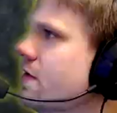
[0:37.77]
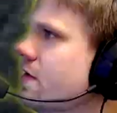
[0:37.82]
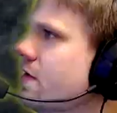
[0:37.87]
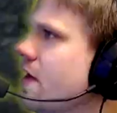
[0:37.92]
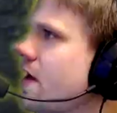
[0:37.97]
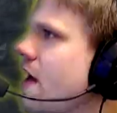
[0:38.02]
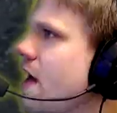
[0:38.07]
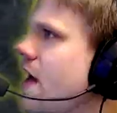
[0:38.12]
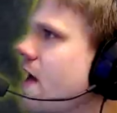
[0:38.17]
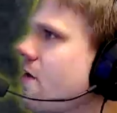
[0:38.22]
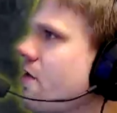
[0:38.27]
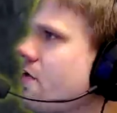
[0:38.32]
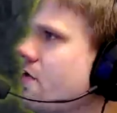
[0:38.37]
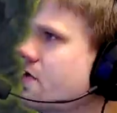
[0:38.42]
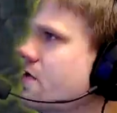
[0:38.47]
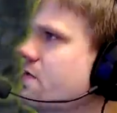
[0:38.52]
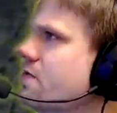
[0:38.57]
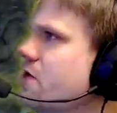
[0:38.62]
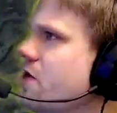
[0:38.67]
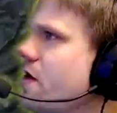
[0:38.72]
Hey, I got an awesome
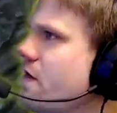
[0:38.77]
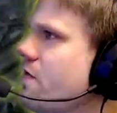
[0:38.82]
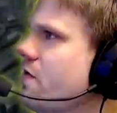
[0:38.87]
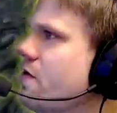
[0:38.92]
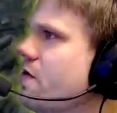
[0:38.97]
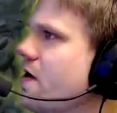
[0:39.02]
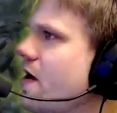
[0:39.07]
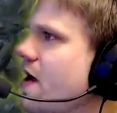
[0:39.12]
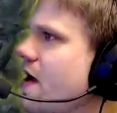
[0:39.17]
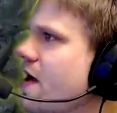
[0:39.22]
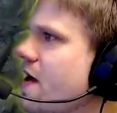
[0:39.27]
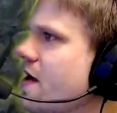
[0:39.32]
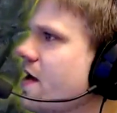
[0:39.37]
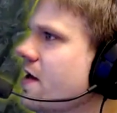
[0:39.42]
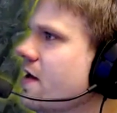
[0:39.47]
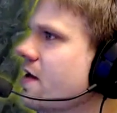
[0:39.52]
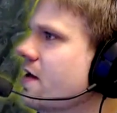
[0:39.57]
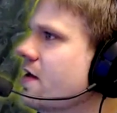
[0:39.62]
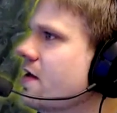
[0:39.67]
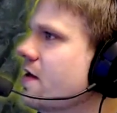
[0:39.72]
joke for you, guy.
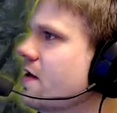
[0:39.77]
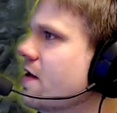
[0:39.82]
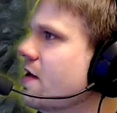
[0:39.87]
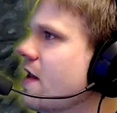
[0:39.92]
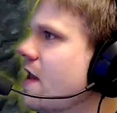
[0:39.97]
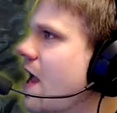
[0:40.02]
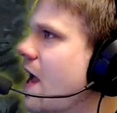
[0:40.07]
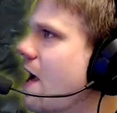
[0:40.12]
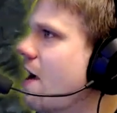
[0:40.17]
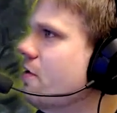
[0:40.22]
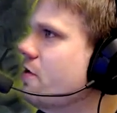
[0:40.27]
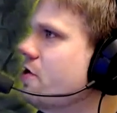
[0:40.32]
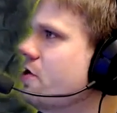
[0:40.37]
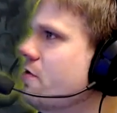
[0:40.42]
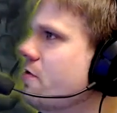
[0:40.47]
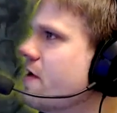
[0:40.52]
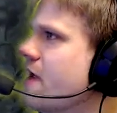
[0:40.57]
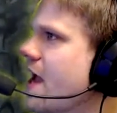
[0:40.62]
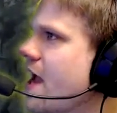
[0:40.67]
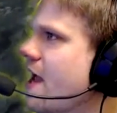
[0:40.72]
How do you
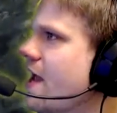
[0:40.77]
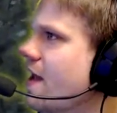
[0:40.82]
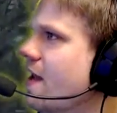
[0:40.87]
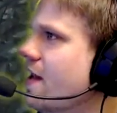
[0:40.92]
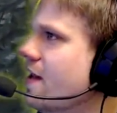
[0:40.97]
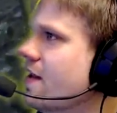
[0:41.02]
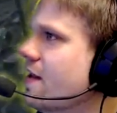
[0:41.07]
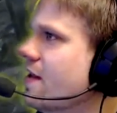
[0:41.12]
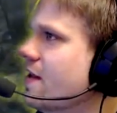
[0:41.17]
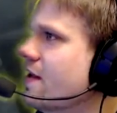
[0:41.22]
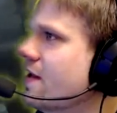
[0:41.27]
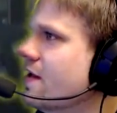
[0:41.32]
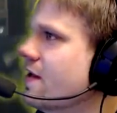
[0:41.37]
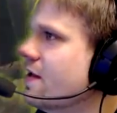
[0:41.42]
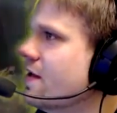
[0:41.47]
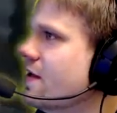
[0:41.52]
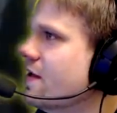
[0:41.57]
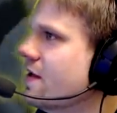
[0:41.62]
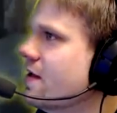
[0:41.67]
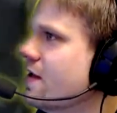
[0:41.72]
get
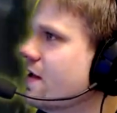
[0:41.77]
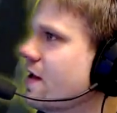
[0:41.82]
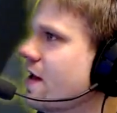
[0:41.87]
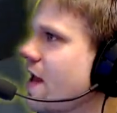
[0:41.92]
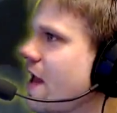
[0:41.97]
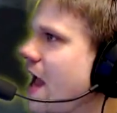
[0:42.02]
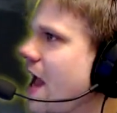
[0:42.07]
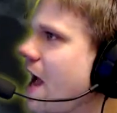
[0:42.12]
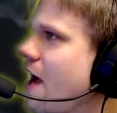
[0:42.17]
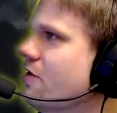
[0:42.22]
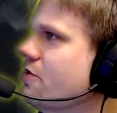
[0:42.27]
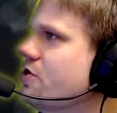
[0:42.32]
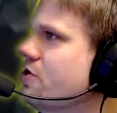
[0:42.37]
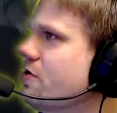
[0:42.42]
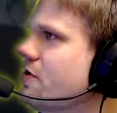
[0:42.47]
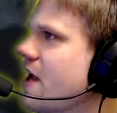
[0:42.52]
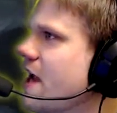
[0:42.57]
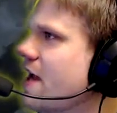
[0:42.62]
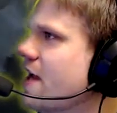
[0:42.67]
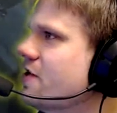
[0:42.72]

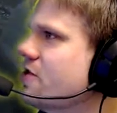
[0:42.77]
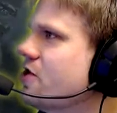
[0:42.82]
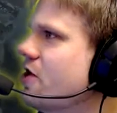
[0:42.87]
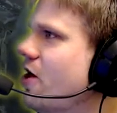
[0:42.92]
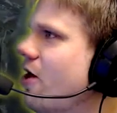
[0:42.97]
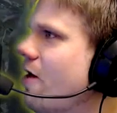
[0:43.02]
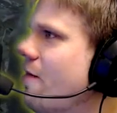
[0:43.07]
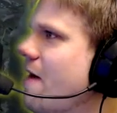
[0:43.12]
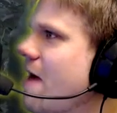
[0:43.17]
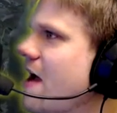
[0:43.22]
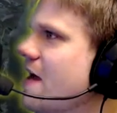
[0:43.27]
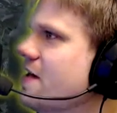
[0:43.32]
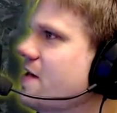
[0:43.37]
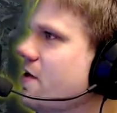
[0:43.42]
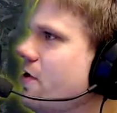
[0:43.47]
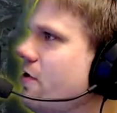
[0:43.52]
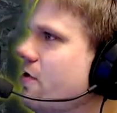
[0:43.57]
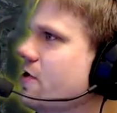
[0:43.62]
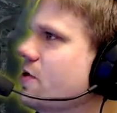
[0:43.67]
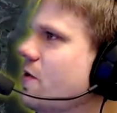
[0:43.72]
Charmander
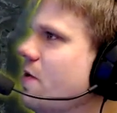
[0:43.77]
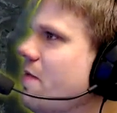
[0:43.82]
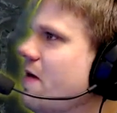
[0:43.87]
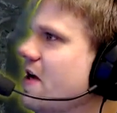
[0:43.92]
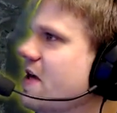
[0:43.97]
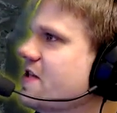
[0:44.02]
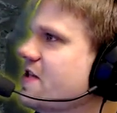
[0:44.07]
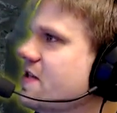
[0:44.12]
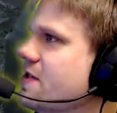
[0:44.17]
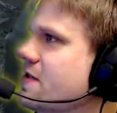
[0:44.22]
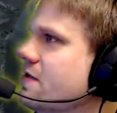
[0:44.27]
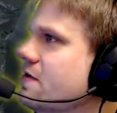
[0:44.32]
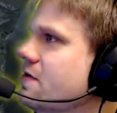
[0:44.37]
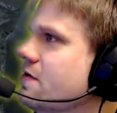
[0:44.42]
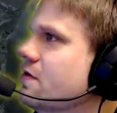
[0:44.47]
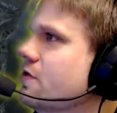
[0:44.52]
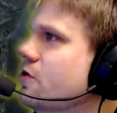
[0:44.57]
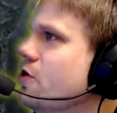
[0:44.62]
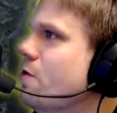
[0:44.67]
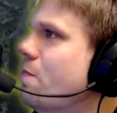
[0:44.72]
onto a bus?
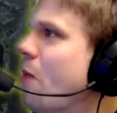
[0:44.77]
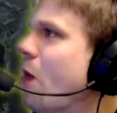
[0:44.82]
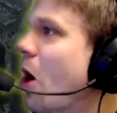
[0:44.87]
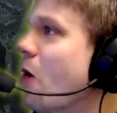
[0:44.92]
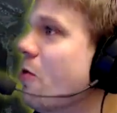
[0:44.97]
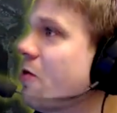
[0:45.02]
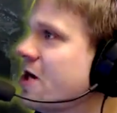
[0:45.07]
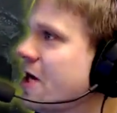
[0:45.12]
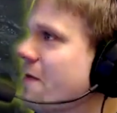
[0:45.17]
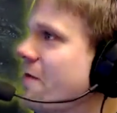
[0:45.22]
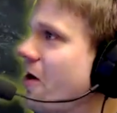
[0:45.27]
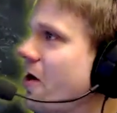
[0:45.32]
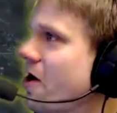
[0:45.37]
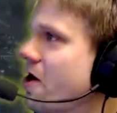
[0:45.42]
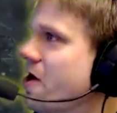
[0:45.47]
You Pokemon!